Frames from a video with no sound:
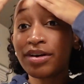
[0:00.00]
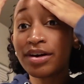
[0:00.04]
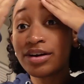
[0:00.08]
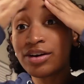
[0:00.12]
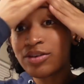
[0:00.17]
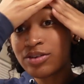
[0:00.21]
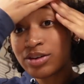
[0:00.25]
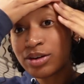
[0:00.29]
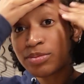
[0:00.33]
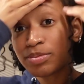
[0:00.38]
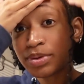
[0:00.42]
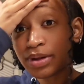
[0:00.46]
I
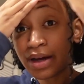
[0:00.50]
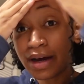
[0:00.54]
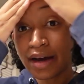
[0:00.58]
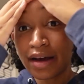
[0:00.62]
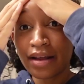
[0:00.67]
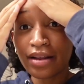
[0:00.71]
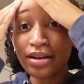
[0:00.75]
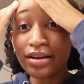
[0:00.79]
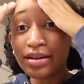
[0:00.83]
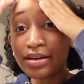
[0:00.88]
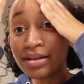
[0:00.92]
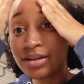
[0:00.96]
don't apply
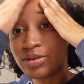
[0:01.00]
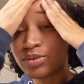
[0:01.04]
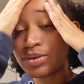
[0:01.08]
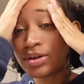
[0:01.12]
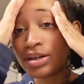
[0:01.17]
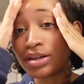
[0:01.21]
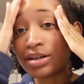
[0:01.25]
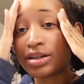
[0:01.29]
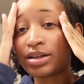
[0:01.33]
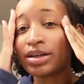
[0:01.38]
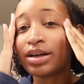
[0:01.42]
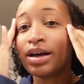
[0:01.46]
this,
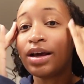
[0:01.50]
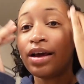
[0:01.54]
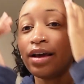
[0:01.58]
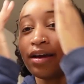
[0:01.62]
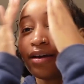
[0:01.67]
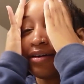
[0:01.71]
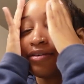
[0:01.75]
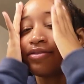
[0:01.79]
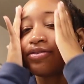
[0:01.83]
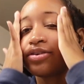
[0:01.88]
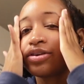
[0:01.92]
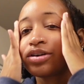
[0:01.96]
which
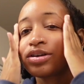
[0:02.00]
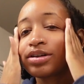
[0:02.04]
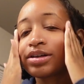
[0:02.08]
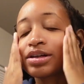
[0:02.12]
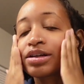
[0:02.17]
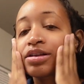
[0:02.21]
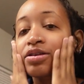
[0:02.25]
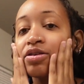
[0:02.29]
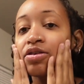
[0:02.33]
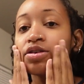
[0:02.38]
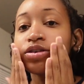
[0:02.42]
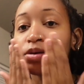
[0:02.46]
feels
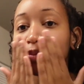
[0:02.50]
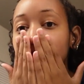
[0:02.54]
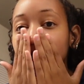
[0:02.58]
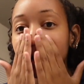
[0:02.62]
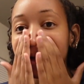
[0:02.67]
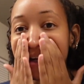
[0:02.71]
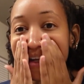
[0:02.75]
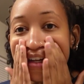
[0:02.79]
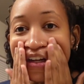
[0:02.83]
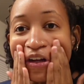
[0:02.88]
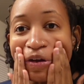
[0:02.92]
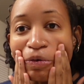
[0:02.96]
like there's
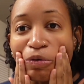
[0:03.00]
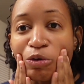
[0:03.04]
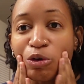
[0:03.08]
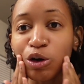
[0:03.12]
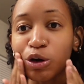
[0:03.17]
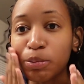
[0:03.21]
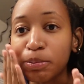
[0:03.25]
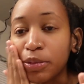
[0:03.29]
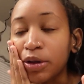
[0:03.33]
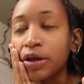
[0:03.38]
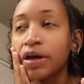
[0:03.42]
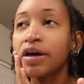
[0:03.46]
something deeper
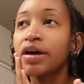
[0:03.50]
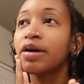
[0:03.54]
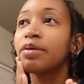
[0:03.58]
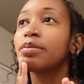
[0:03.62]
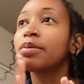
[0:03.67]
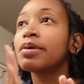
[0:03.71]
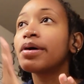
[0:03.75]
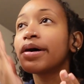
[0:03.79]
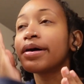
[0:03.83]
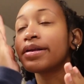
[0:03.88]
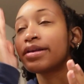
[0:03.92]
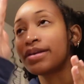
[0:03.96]
at play,
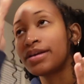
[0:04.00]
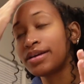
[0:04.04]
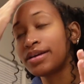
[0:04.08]
but